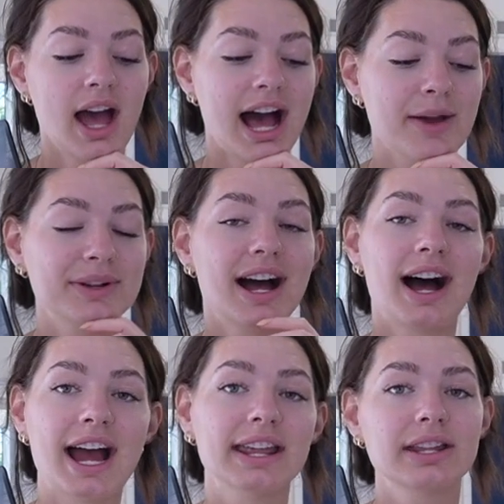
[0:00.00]
I would
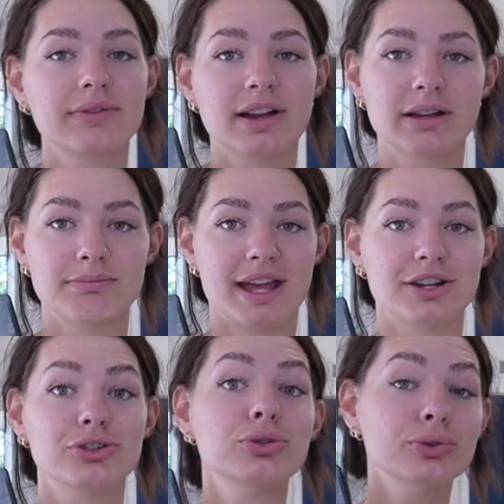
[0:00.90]
highly
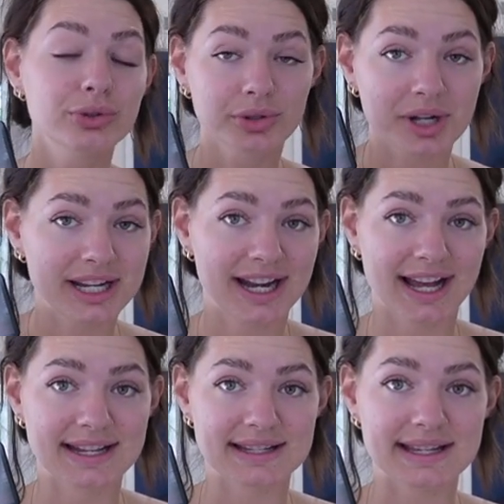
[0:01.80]
recommend to create an
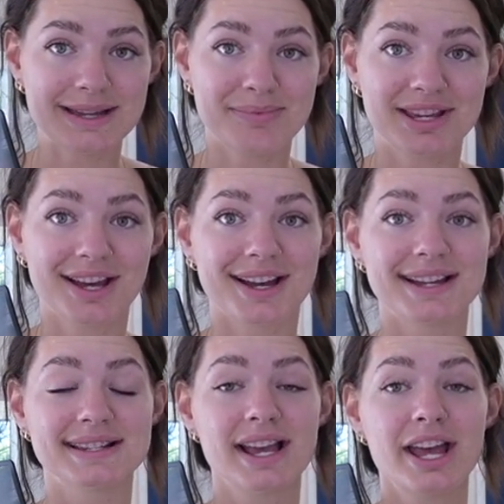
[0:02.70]
ID
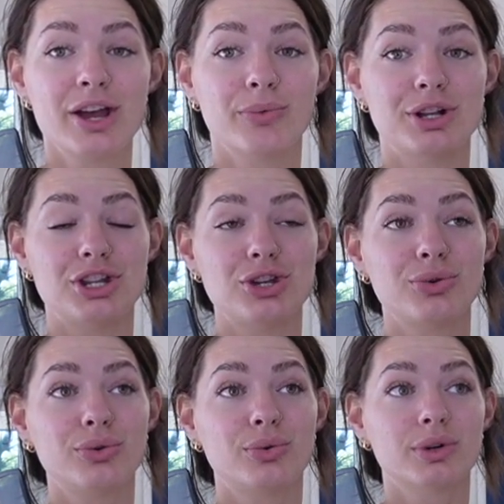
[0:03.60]
because when
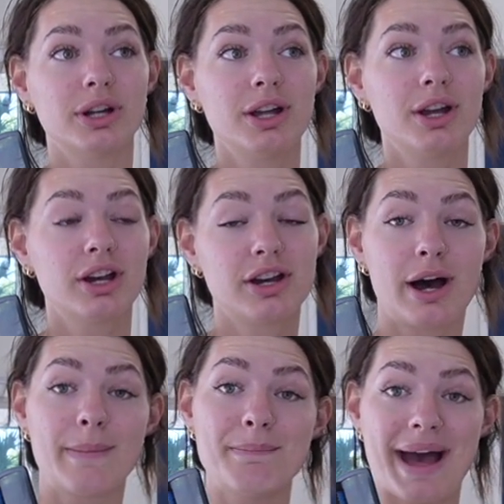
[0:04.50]
you
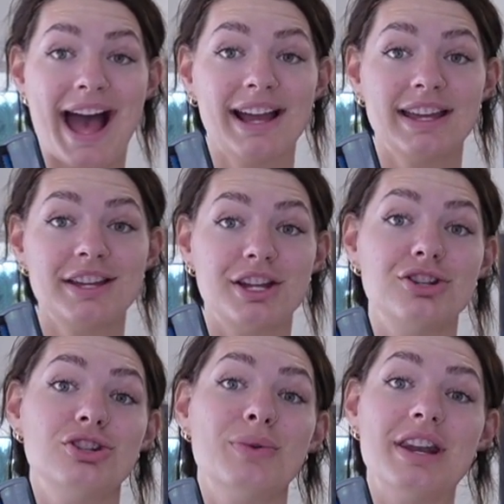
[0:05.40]
come back
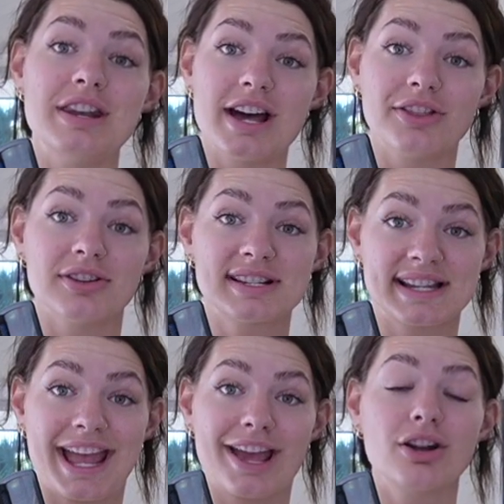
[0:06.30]
and do another
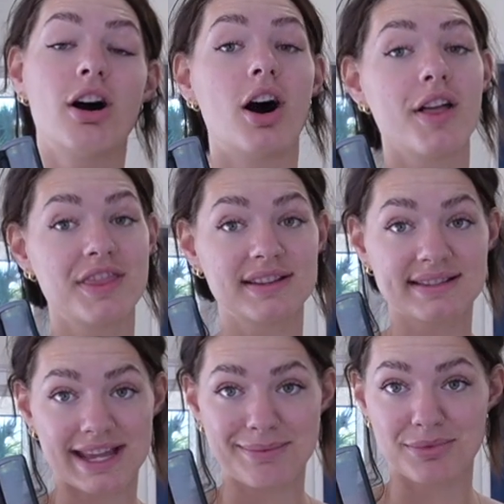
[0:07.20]
scan on the
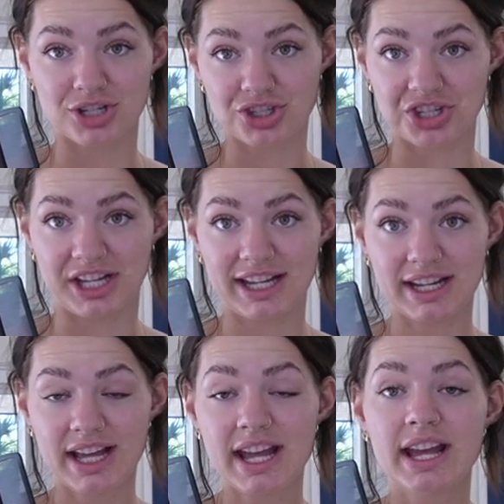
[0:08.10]
same
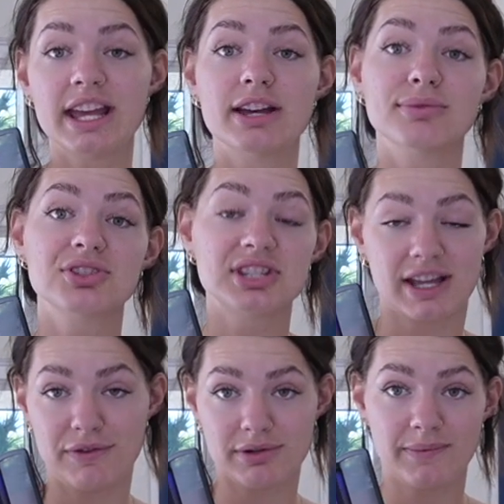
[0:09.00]
machine, it will
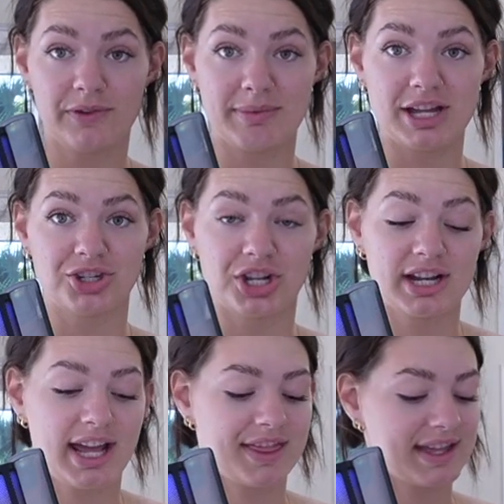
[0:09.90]
save your
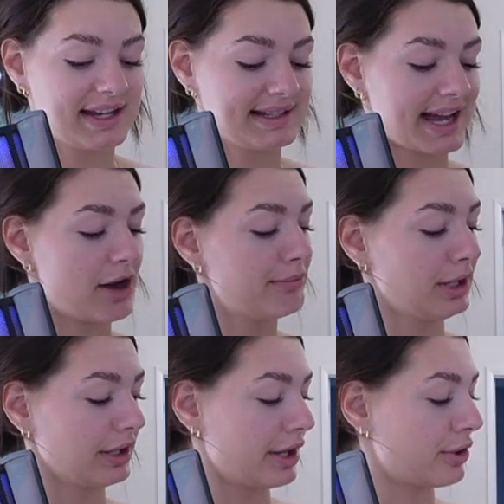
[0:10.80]
information. And then down
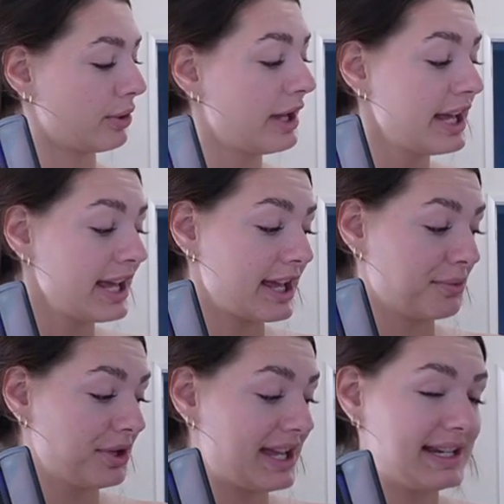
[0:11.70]
below, it
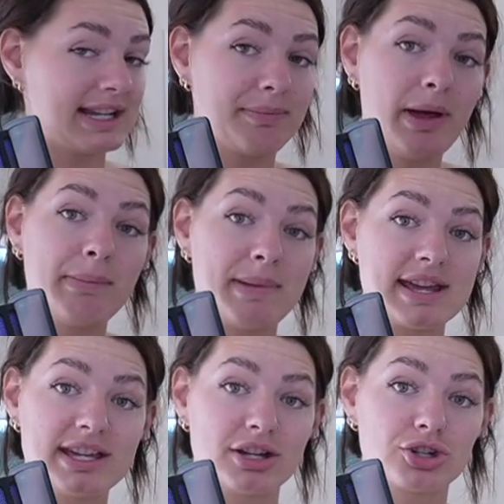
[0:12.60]
will end up
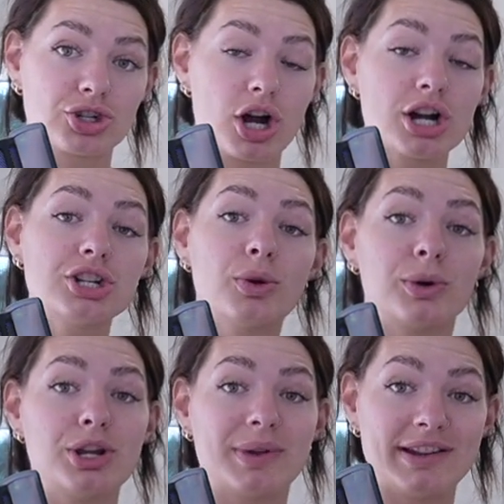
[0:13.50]
making a chart
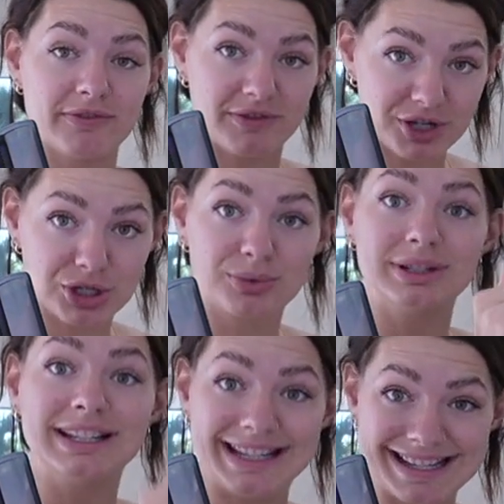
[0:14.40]
where you can
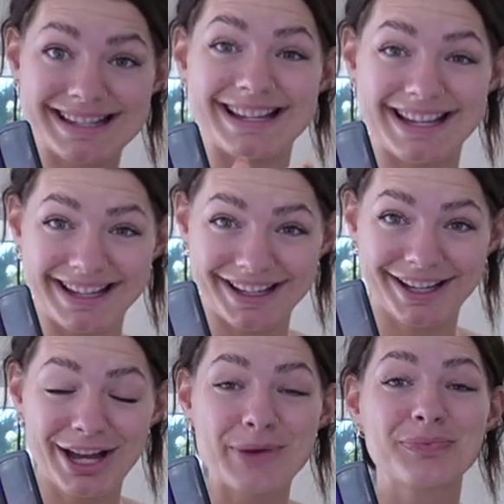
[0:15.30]
visually
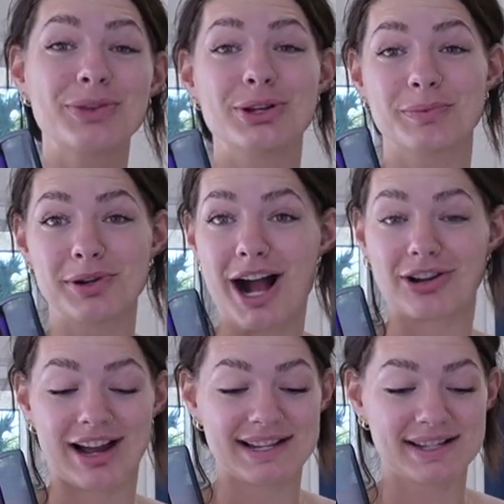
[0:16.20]
see your
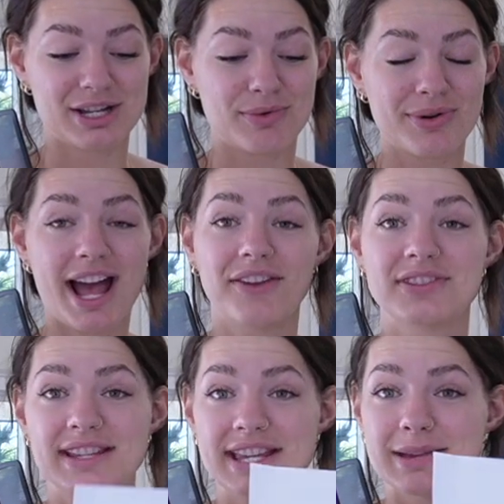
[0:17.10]
progress and you won't have
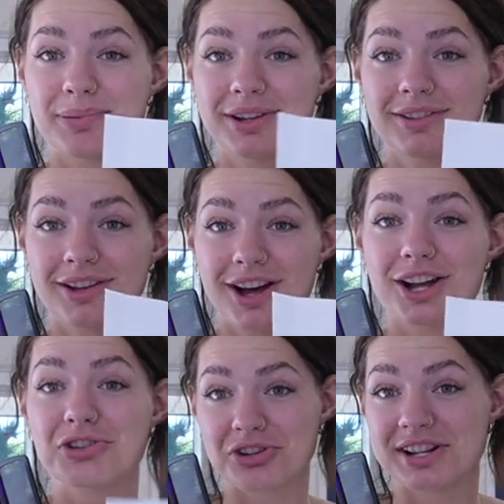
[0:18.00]
to keep
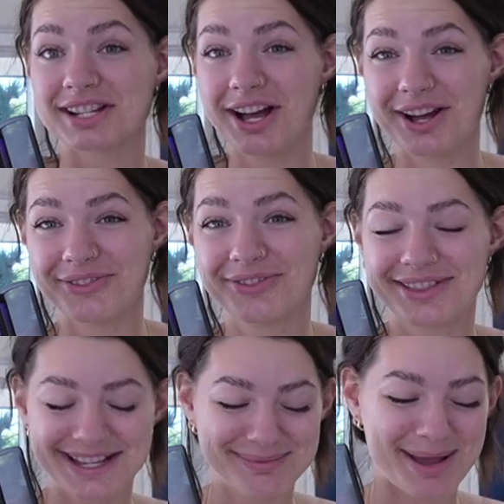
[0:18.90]
hundreds of
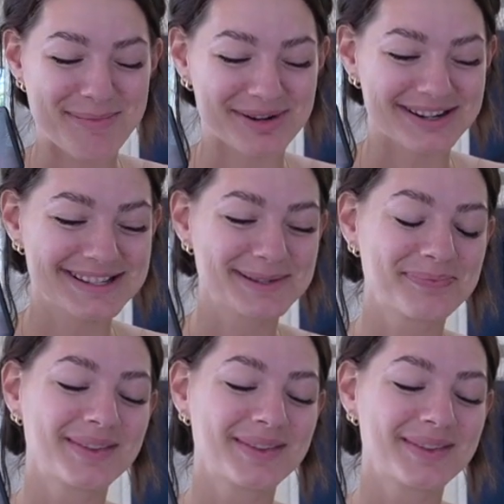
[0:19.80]
these papers.